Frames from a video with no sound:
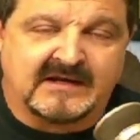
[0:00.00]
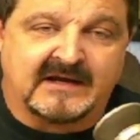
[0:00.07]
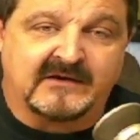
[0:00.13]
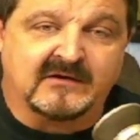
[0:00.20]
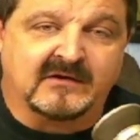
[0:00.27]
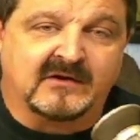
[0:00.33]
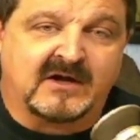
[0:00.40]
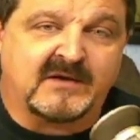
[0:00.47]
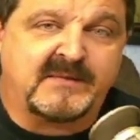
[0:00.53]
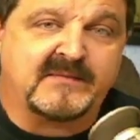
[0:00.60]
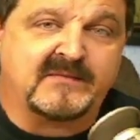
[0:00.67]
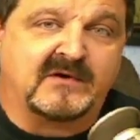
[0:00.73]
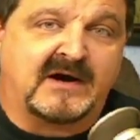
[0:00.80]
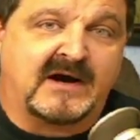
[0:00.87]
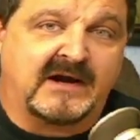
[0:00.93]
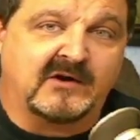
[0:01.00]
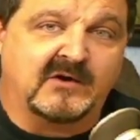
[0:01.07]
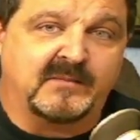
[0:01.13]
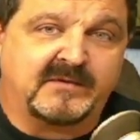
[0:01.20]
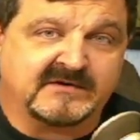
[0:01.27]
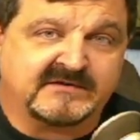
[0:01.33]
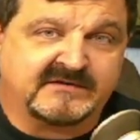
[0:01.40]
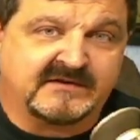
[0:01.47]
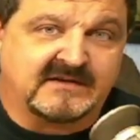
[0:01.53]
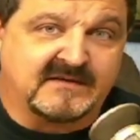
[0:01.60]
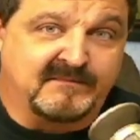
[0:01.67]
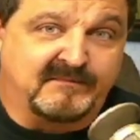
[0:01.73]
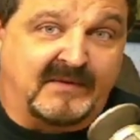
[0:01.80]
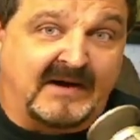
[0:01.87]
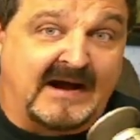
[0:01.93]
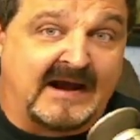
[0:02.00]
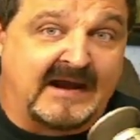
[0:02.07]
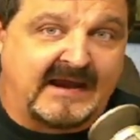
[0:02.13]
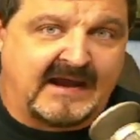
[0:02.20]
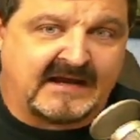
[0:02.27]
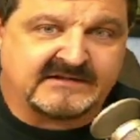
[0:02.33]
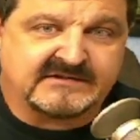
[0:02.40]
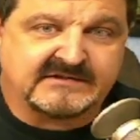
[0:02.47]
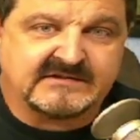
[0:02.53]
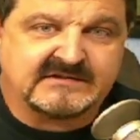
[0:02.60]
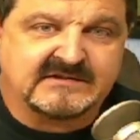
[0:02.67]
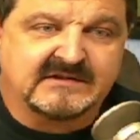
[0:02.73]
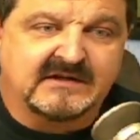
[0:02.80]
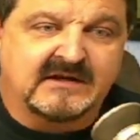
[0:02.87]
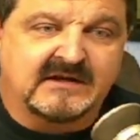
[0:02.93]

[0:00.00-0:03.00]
I know a lot of people I know personally that buy actions.